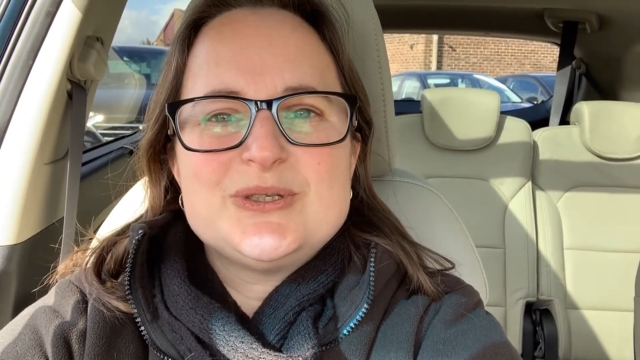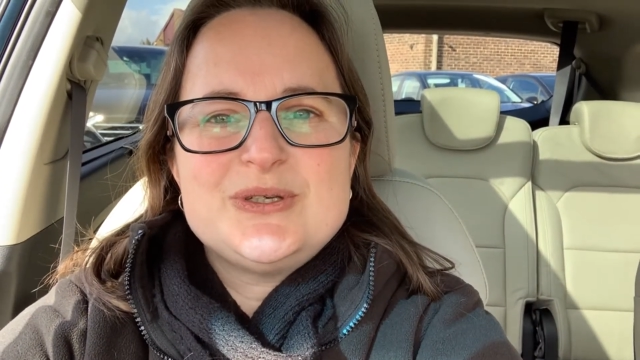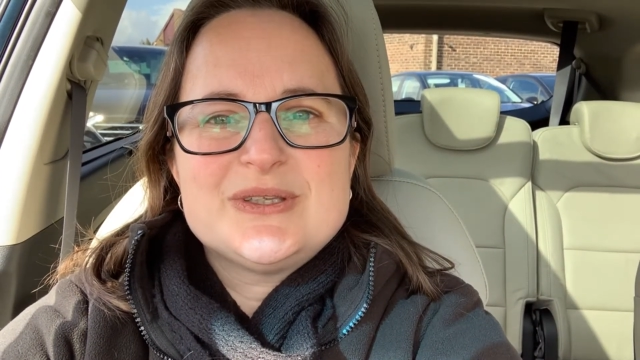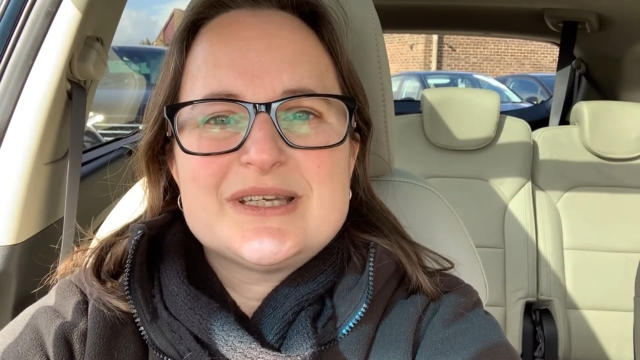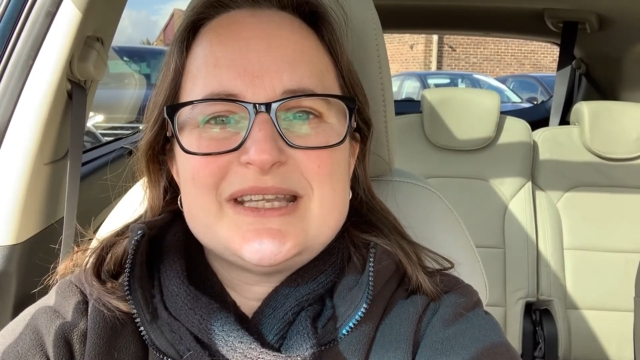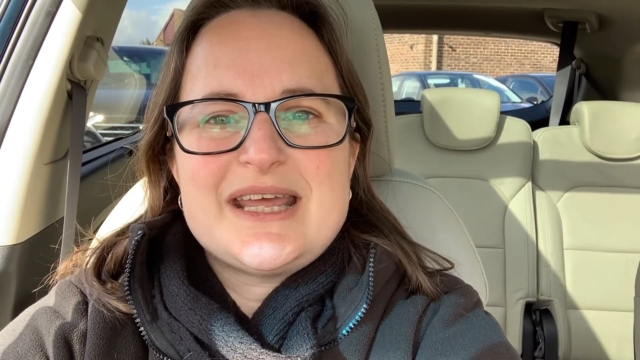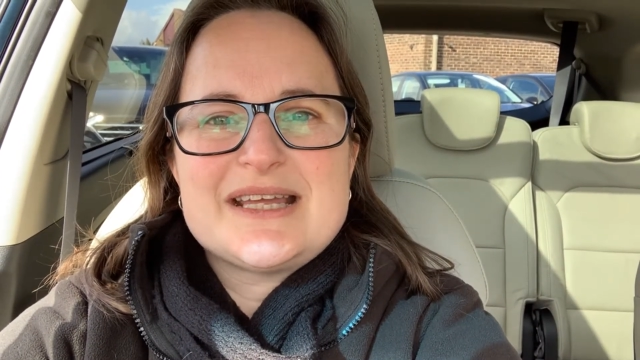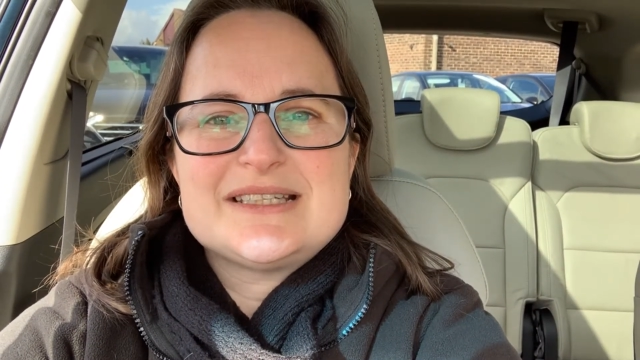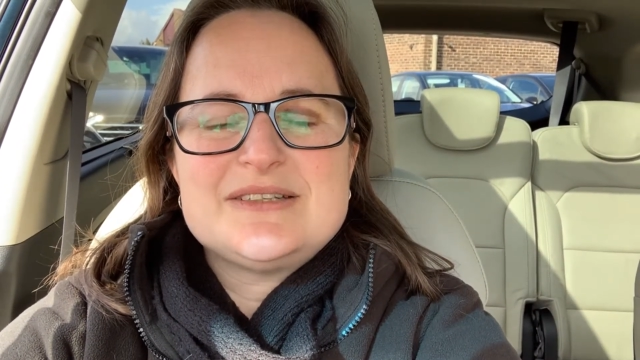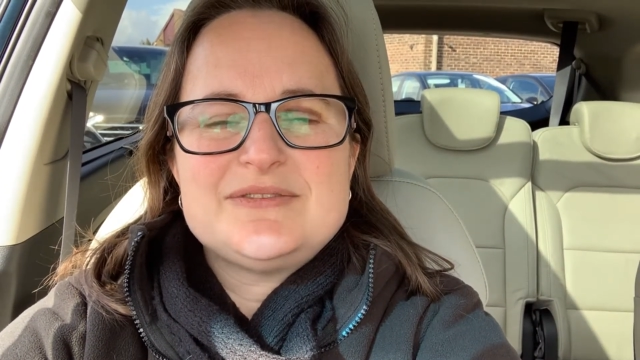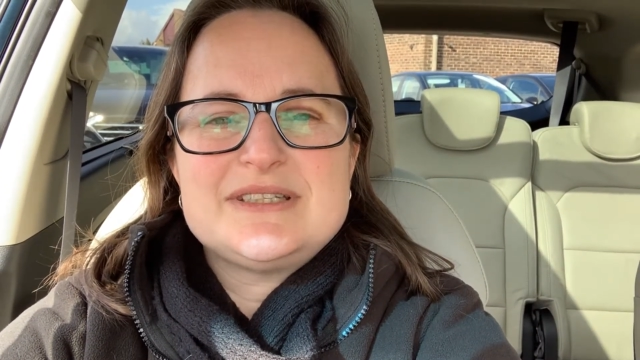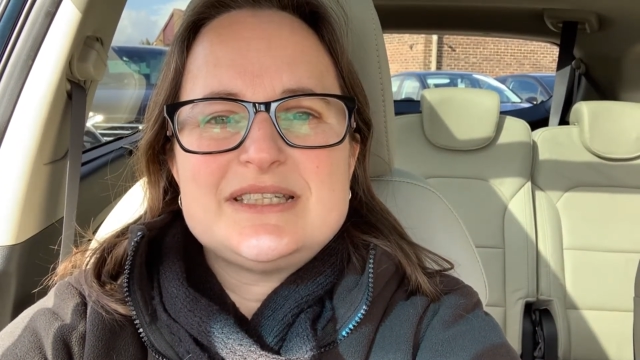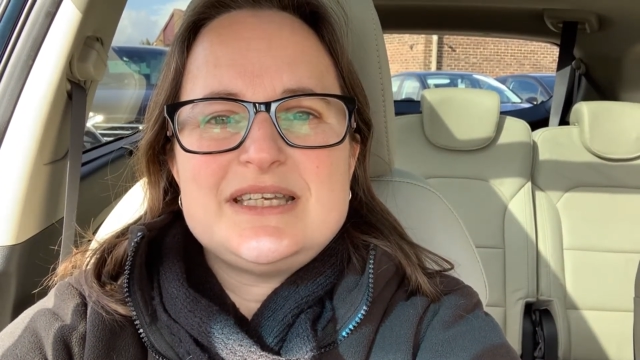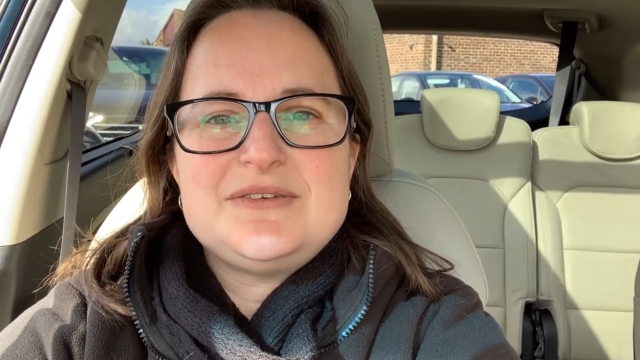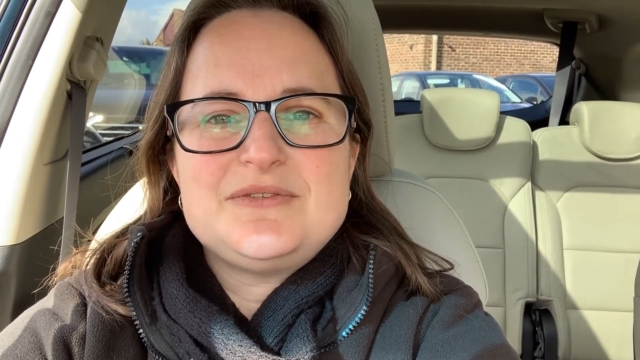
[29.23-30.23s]

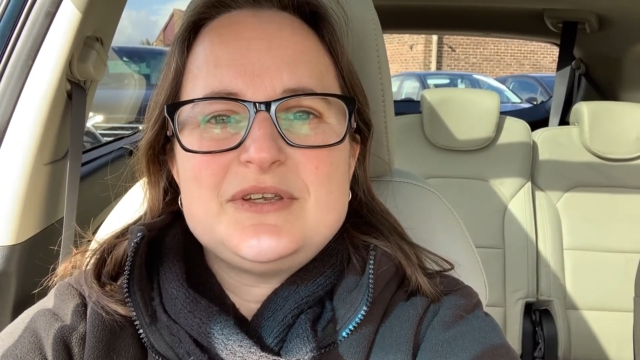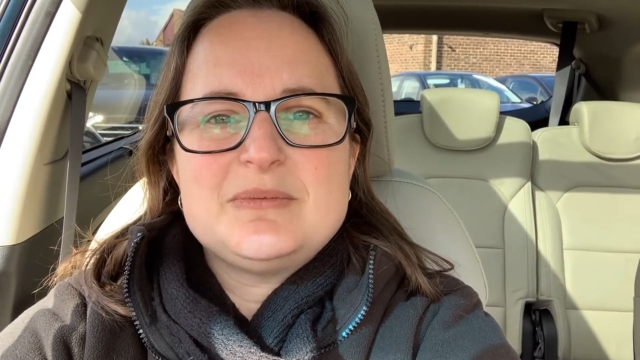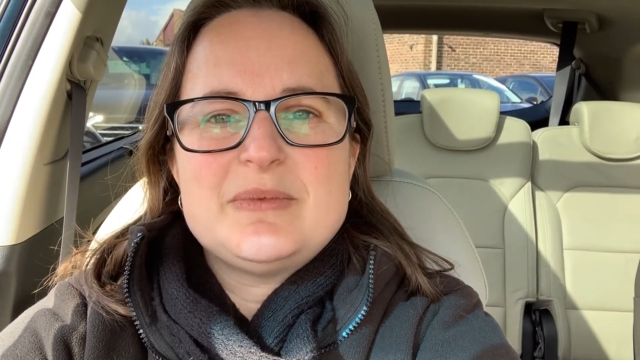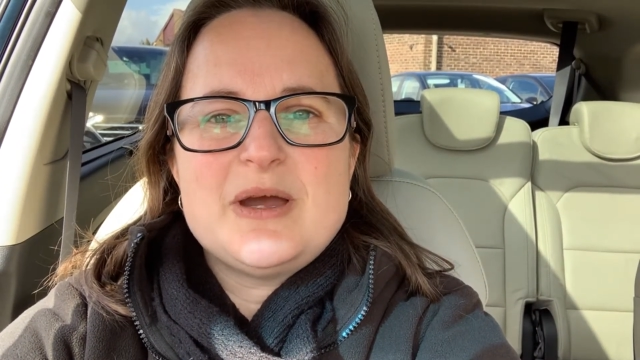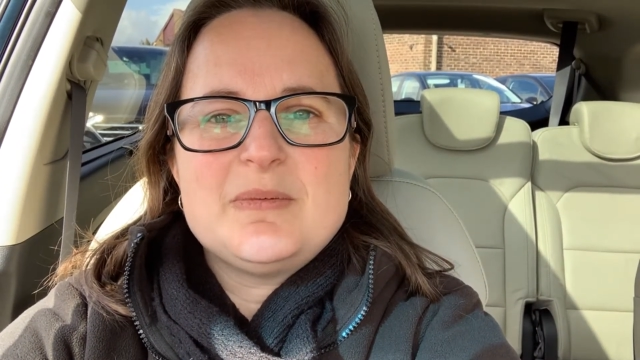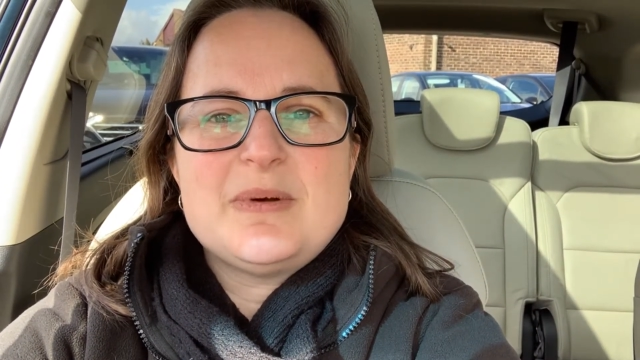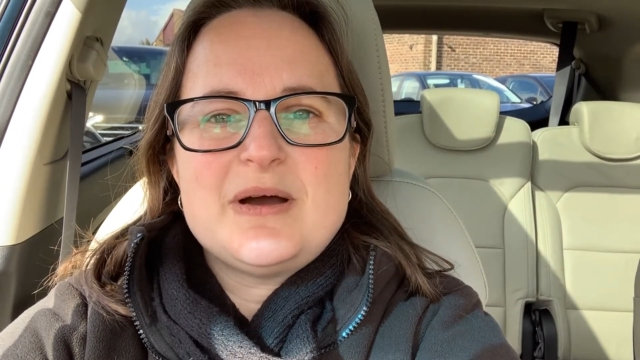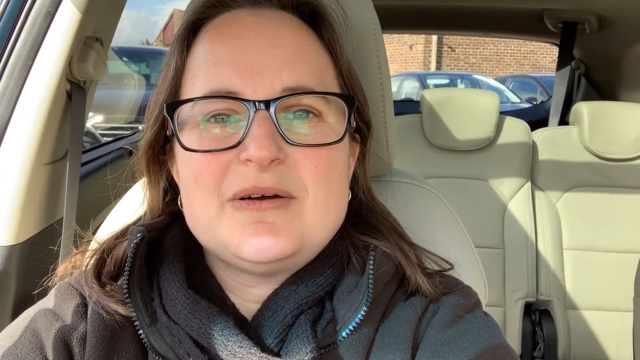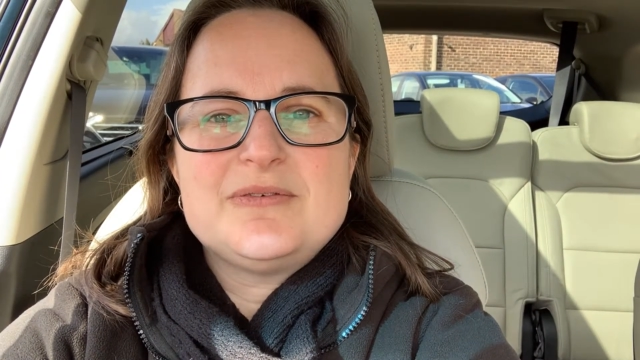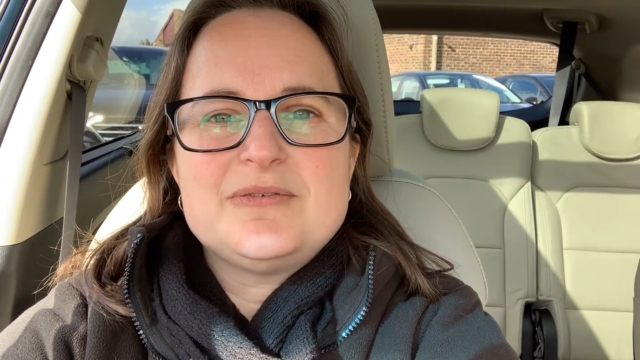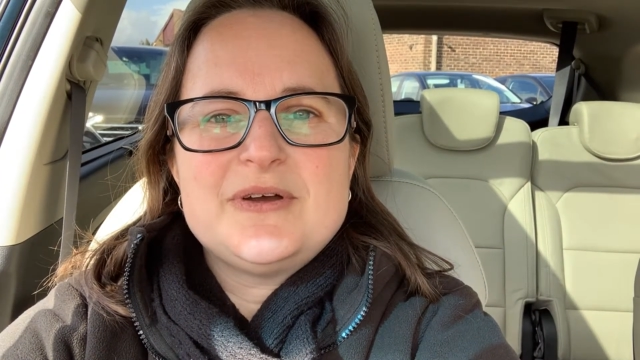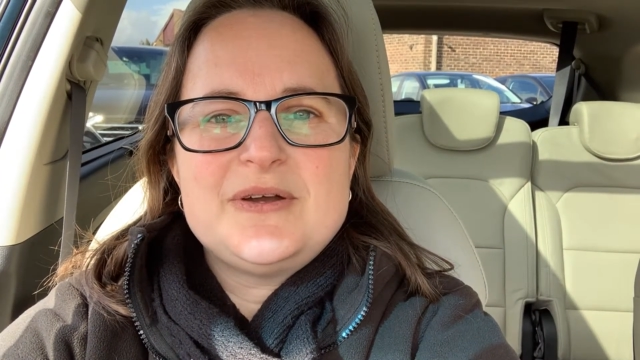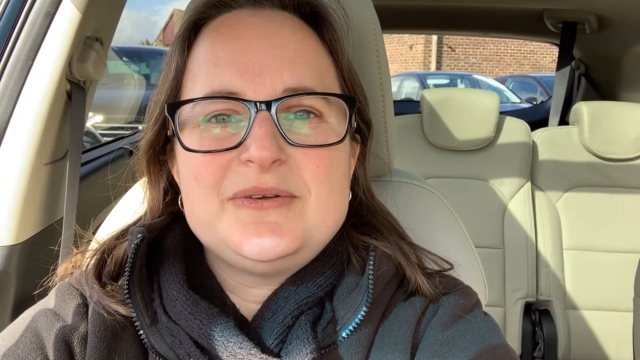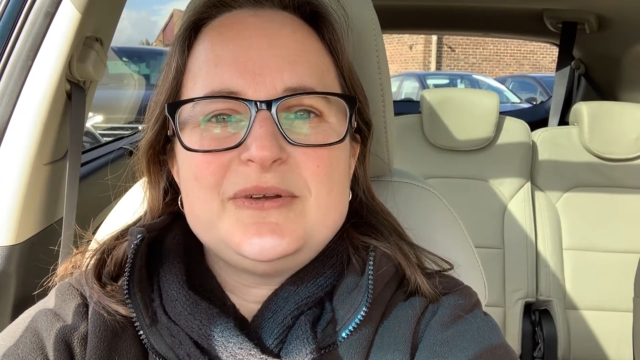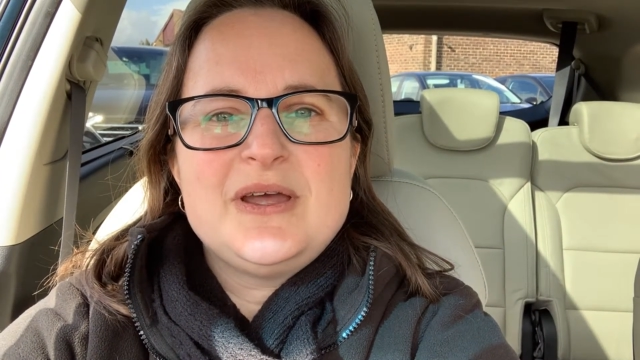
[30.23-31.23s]
connectivity for your mobile phone,